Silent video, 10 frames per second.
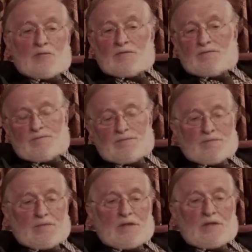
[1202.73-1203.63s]
and
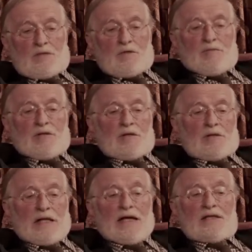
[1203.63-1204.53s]
we've been
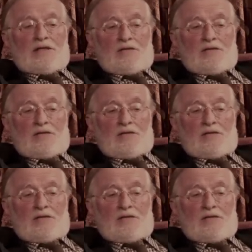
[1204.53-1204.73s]
glad